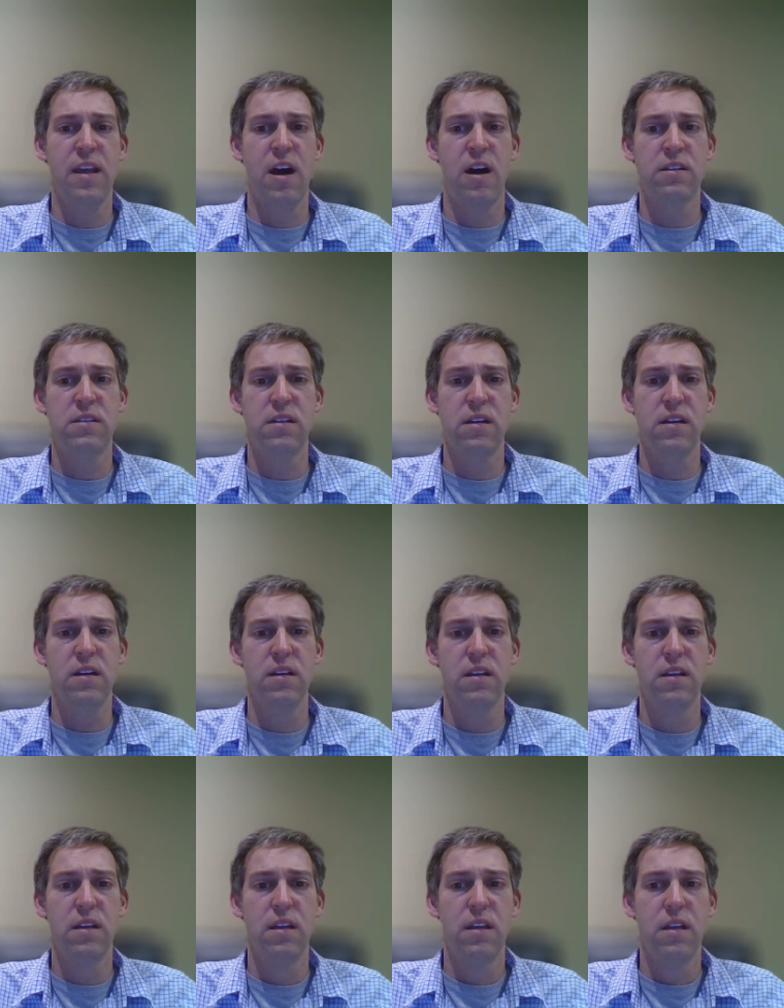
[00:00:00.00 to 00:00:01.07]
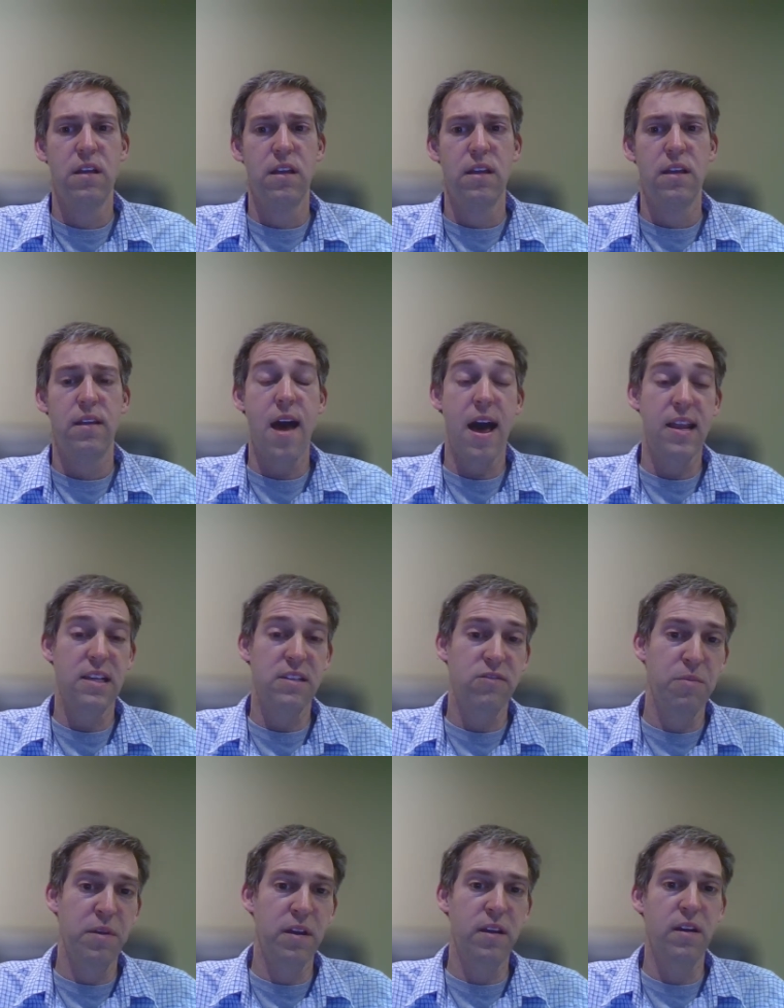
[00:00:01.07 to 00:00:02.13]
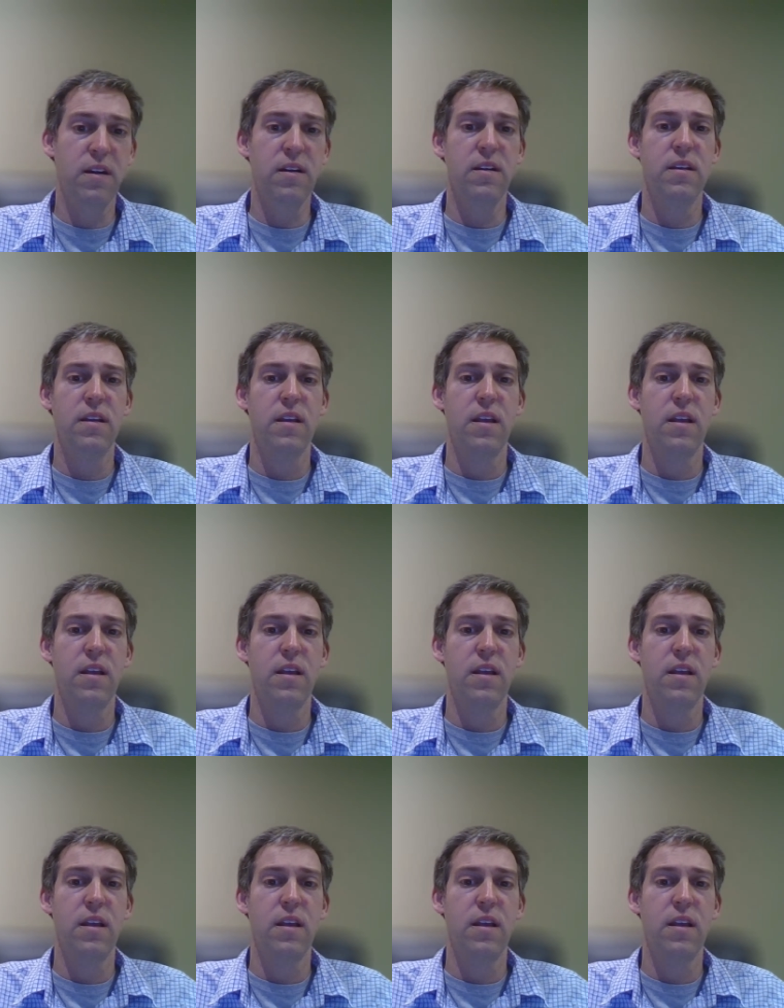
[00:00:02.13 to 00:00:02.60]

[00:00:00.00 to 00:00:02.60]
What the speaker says: altar, not as familiar.